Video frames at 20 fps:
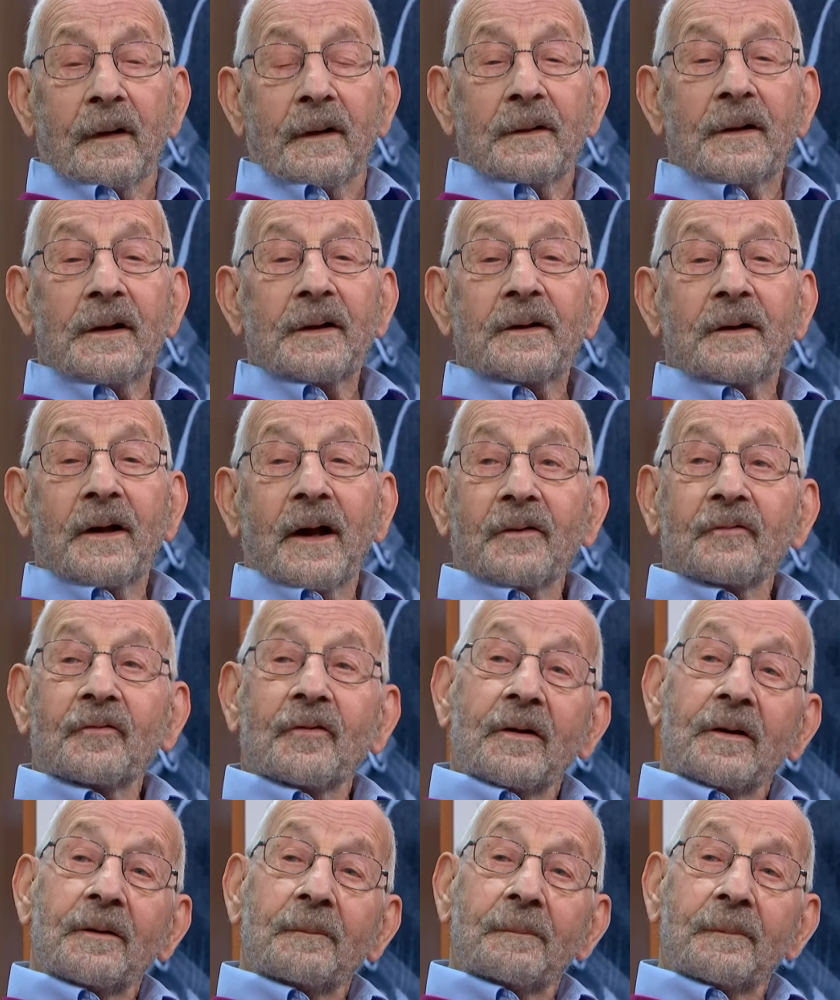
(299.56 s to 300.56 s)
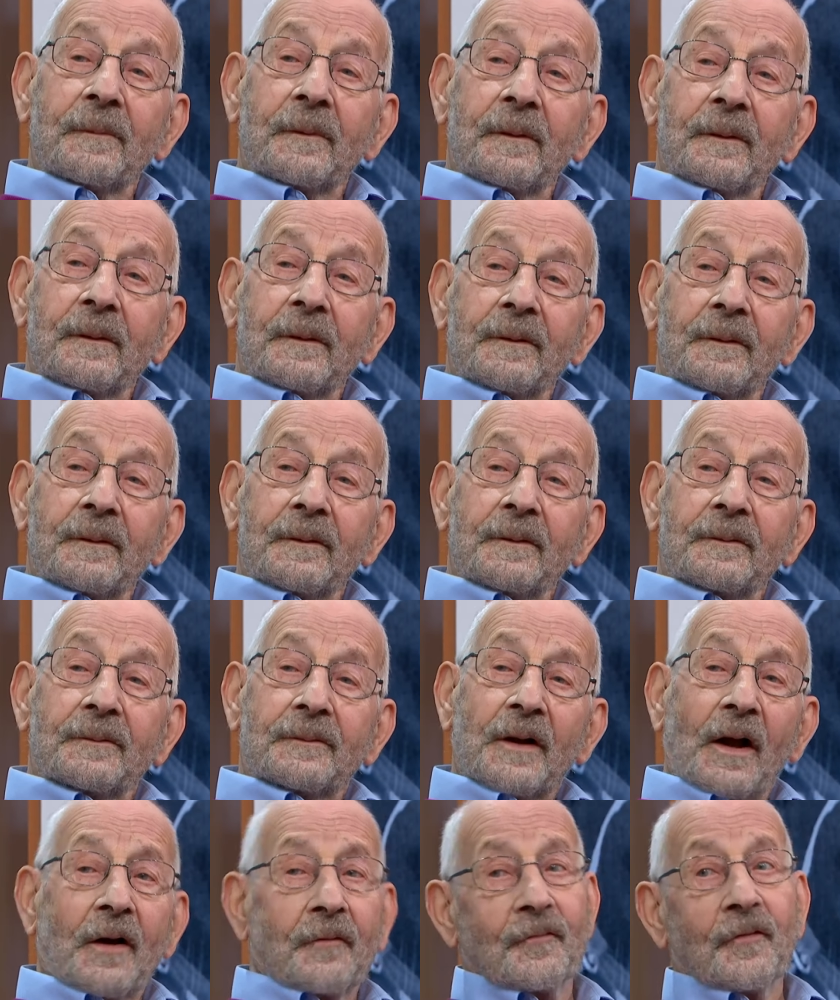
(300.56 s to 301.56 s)
Nicky actually
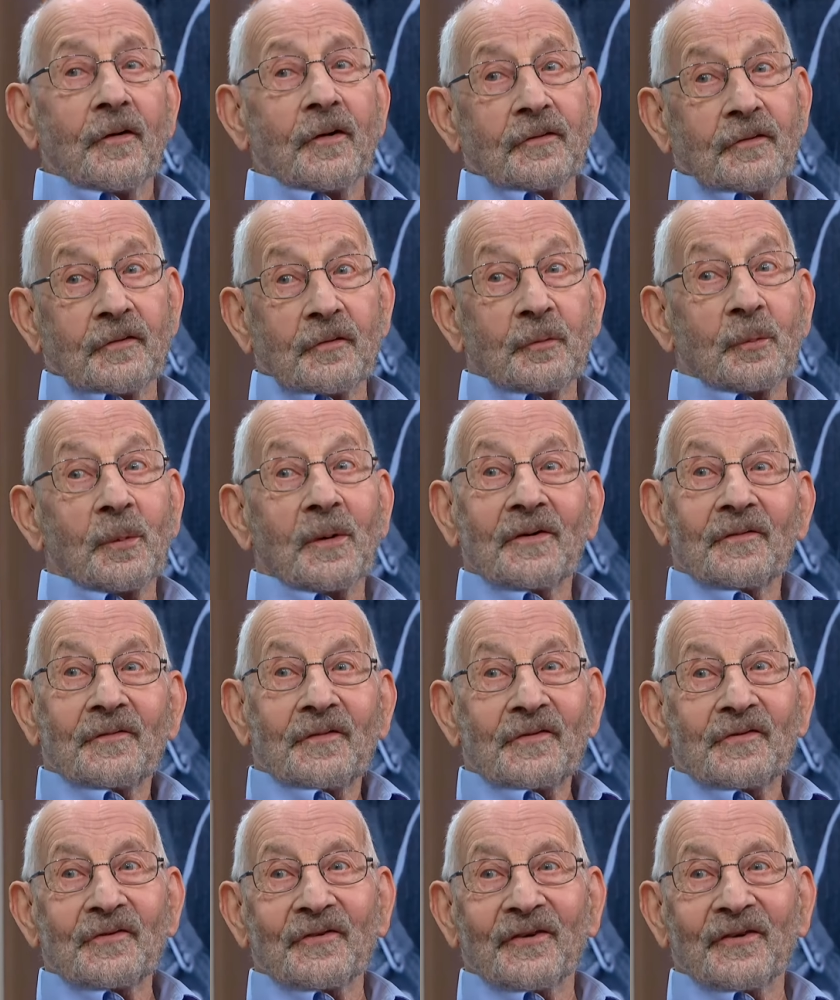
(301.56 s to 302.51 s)
diverted one of his